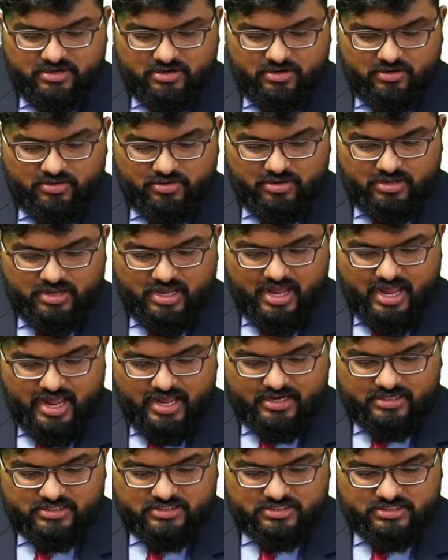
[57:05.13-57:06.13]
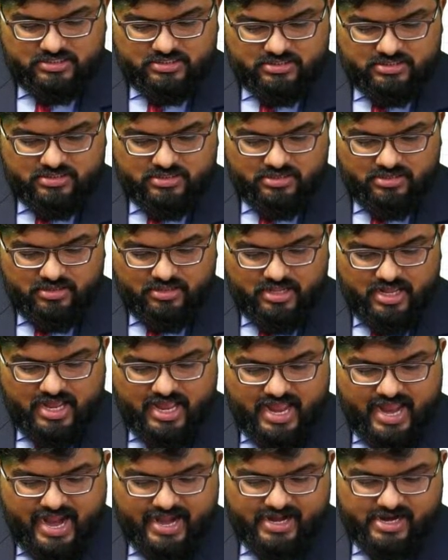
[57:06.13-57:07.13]
look at the
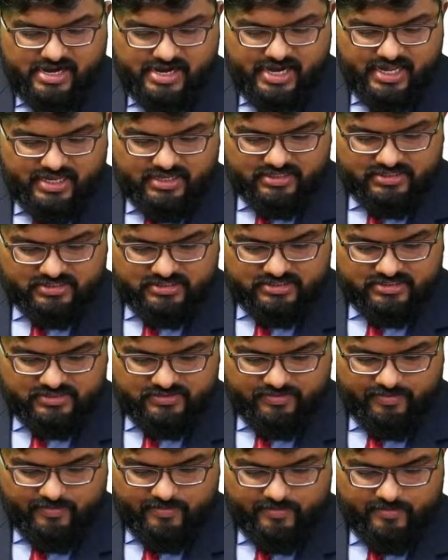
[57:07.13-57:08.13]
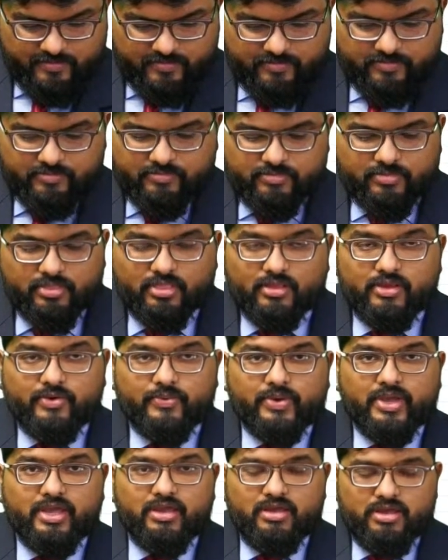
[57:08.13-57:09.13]
endings.
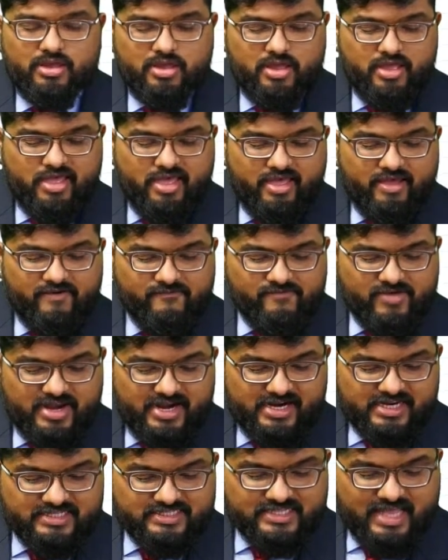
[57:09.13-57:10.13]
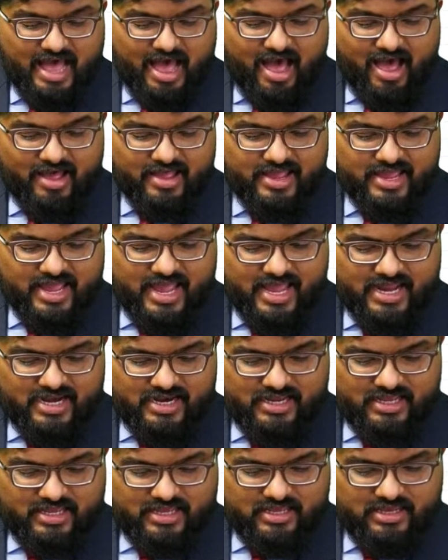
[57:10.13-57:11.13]
Okay, when it is
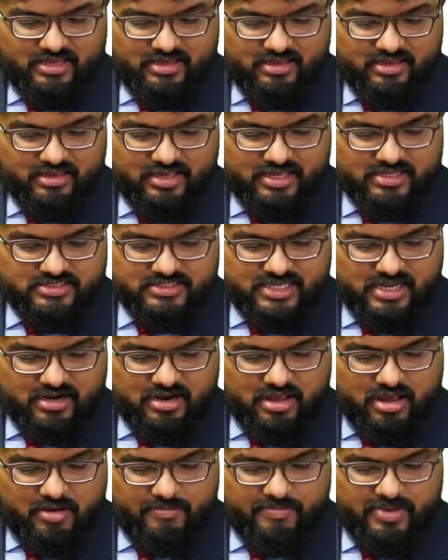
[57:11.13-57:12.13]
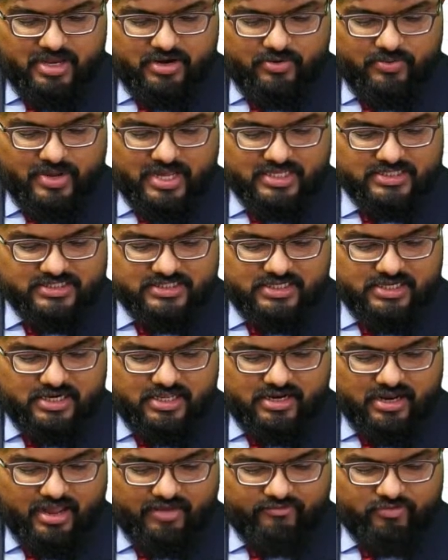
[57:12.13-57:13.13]
INE, it's an amino acid
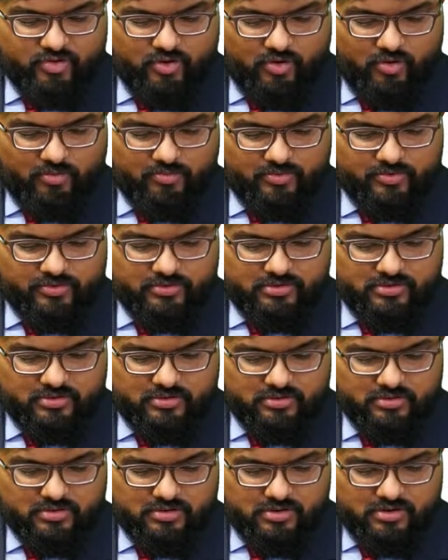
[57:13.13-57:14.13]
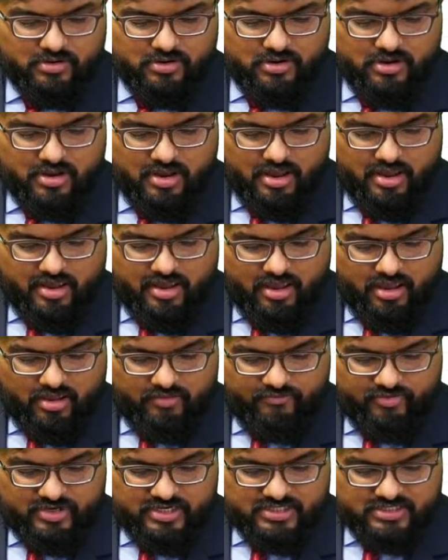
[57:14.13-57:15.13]
derived hormone.
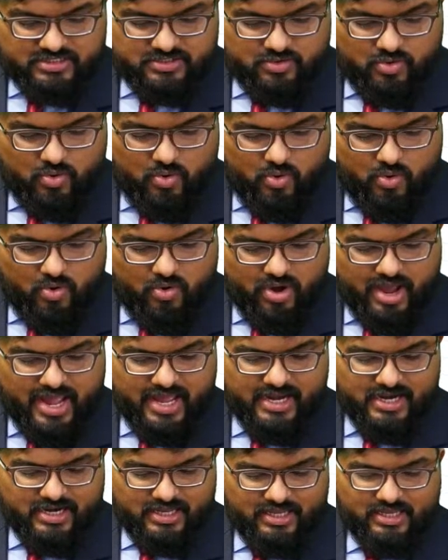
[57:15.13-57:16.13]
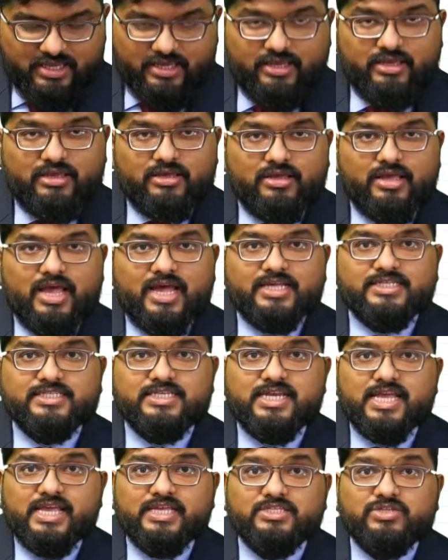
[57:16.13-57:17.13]
If it is ONE, as
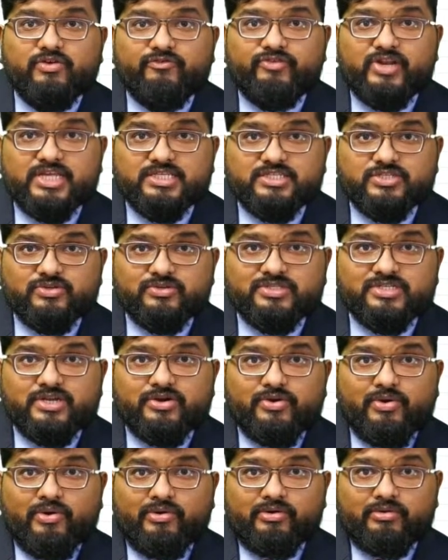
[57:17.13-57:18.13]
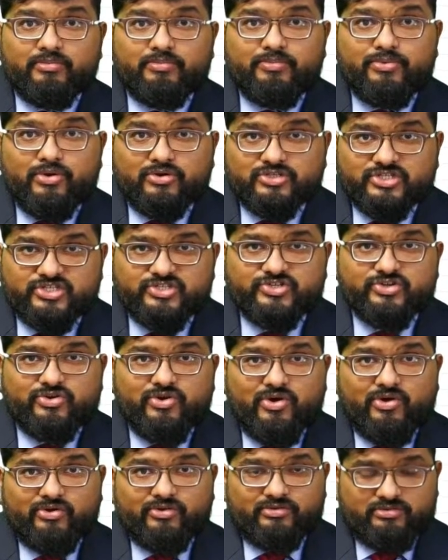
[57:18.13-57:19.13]
in case of testosterone,
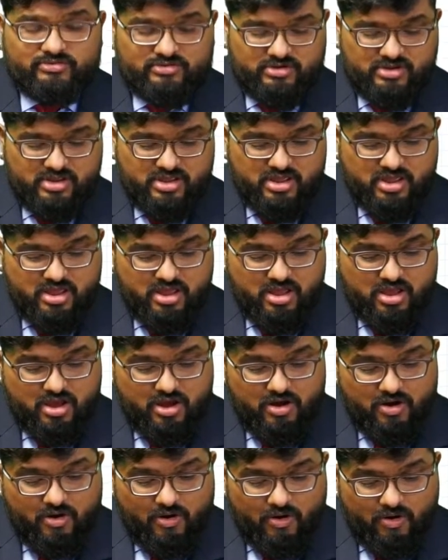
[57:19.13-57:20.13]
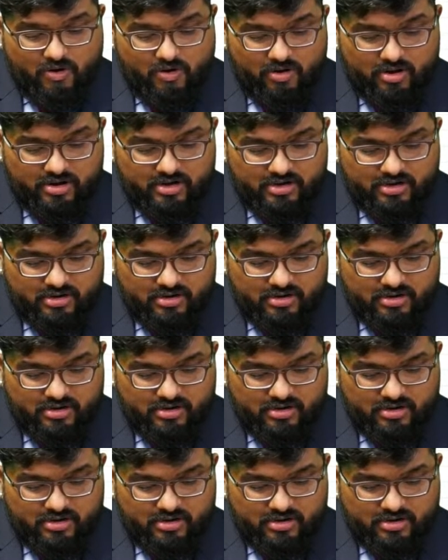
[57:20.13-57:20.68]
progesterone, or